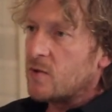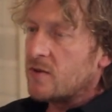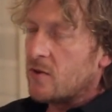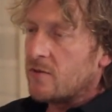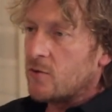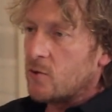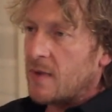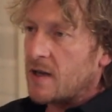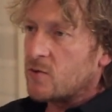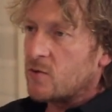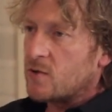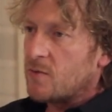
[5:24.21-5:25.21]
We've got 4
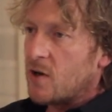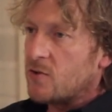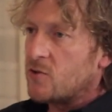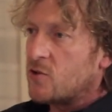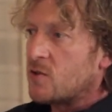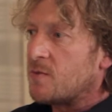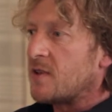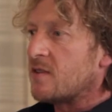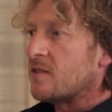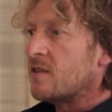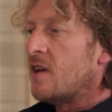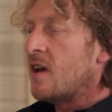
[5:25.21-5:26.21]
map switch modes. Just
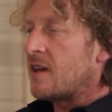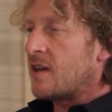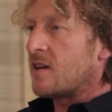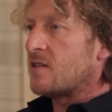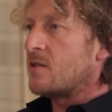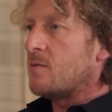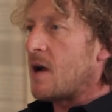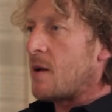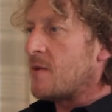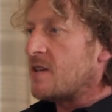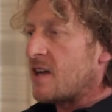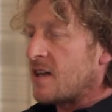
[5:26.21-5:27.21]
because a custom
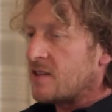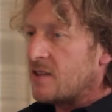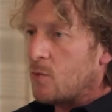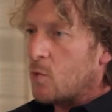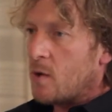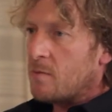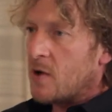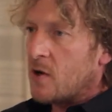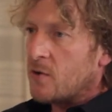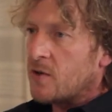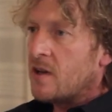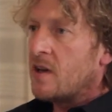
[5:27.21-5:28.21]
map is acting in one
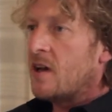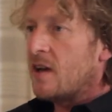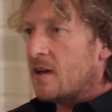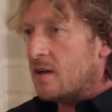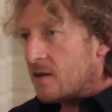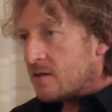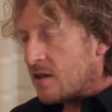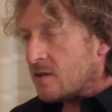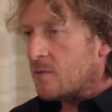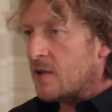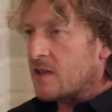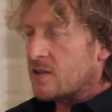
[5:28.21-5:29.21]
mode
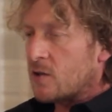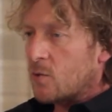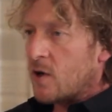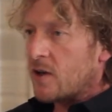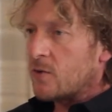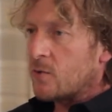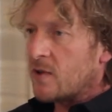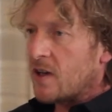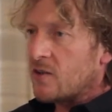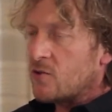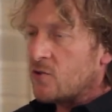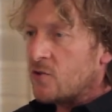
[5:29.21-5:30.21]
doesn't mean it's going to work in all the
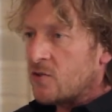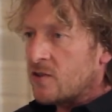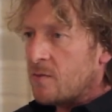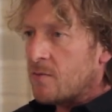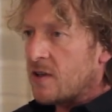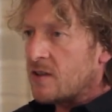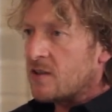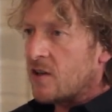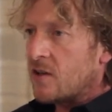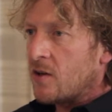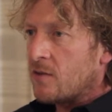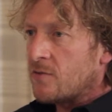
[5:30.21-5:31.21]
others. You just simply
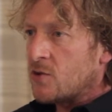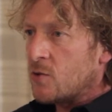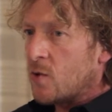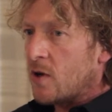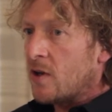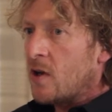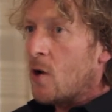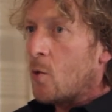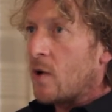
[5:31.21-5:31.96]
turn it off as you want.